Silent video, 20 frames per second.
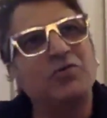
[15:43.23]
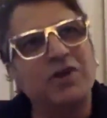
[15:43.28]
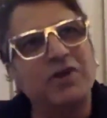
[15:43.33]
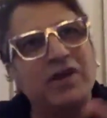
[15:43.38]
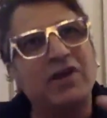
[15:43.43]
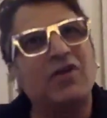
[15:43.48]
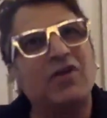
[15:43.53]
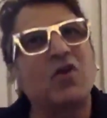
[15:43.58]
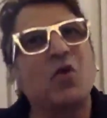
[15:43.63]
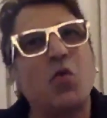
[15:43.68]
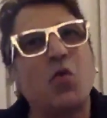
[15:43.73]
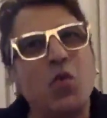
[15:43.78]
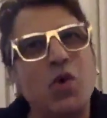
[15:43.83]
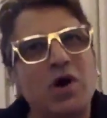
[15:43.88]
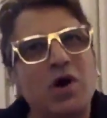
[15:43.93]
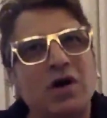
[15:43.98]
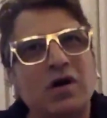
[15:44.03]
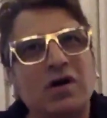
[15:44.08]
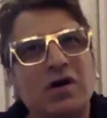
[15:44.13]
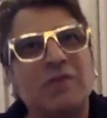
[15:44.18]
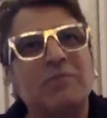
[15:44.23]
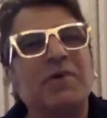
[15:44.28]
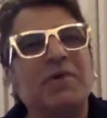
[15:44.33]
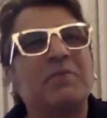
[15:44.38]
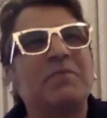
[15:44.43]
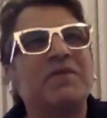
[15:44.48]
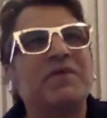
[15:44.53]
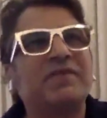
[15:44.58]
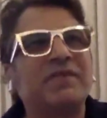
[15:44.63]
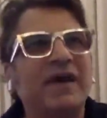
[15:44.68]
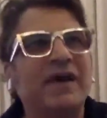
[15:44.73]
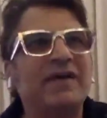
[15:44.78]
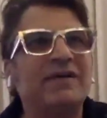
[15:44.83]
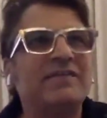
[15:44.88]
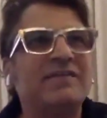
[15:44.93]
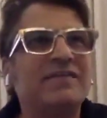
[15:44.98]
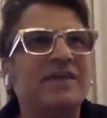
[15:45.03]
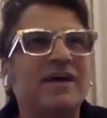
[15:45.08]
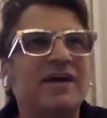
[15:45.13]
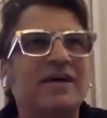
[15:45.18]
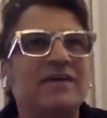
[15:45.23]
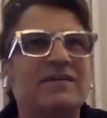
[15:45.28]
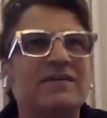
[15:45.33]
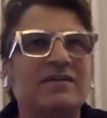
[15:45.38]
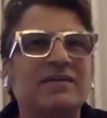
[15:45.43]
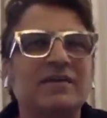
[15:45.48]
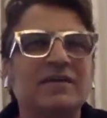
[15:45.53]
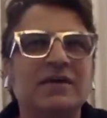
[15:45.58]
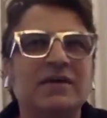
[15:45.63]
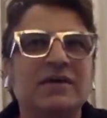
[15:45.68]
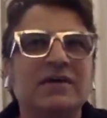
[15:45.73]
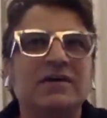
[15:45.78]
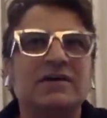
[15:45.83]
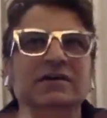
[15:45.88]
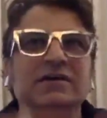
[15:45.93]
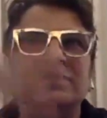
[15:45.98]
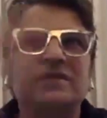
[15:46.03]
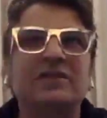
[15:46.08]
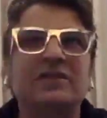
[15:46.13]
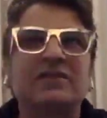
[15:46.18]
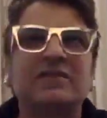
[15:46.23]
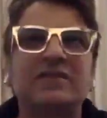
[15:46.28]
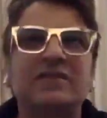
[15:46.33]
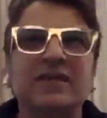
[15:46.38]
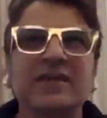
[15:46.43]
obviously we are all doing a lot of work, but besides that,